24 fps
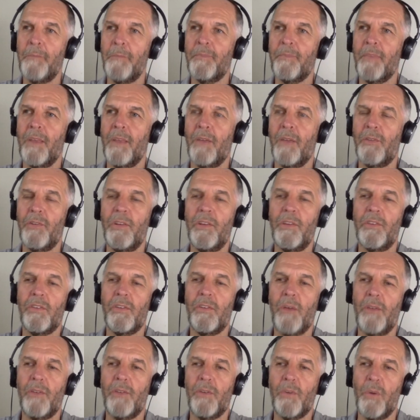Obviously,
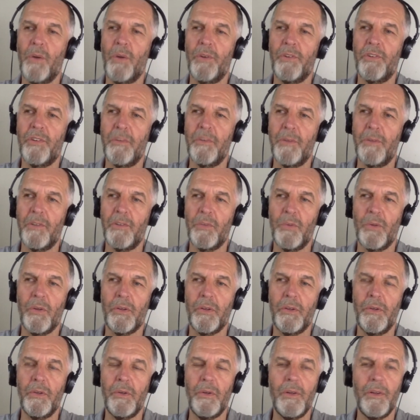it's quite similar to what
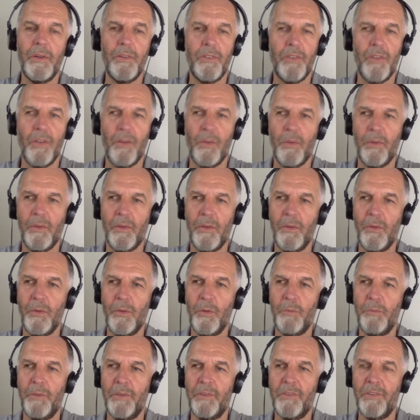Google is doing with Google
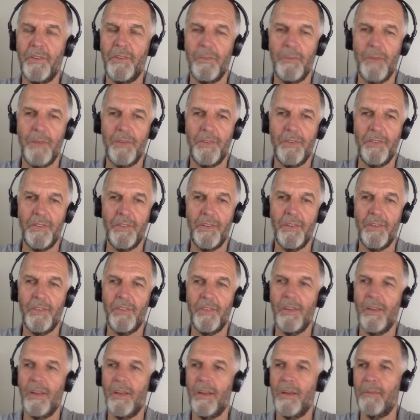Business Messages,
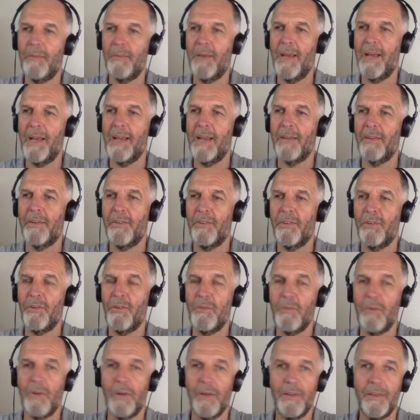and I should
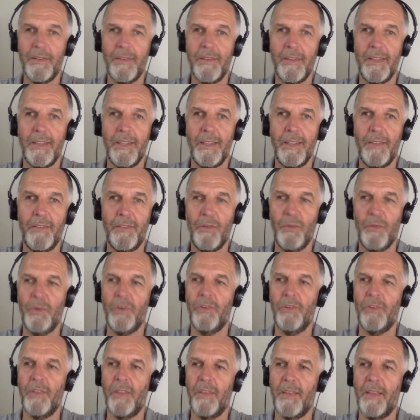remind the
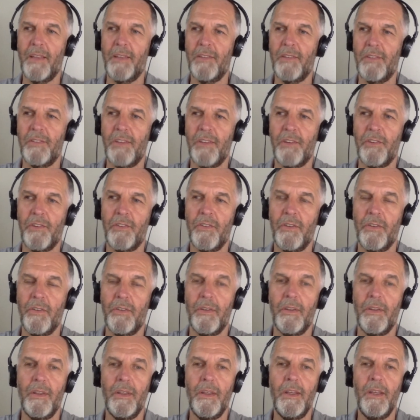viewers that there's a session on
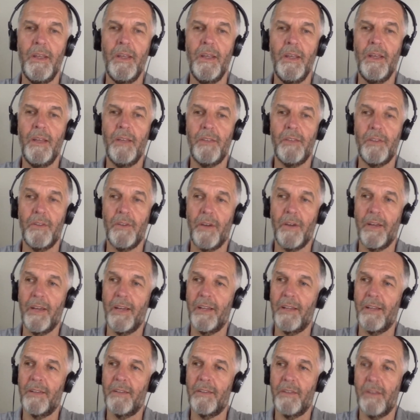tonight
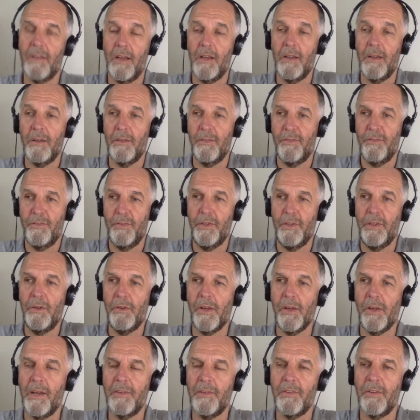for
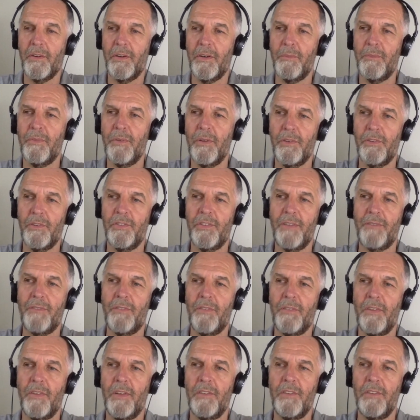UK time, at
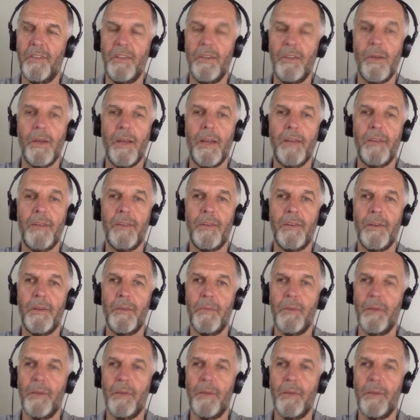7:30 UK time,